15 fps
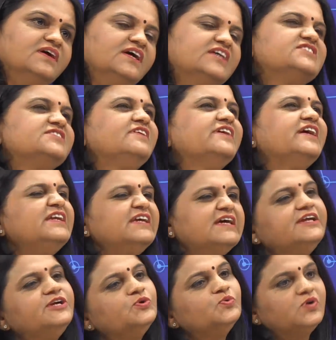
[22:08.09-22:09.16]
and she will get
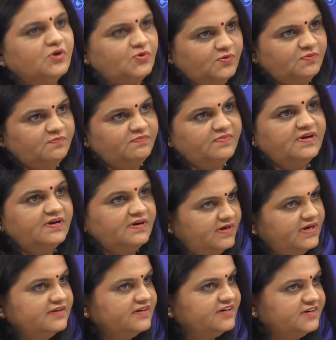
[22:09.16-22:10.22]
nearly 2 crore
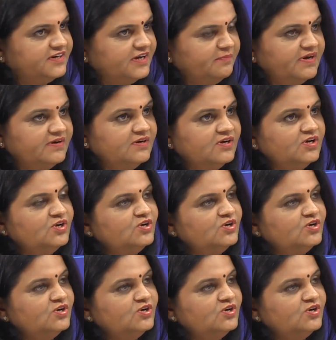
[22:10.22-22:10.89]
at her retirement.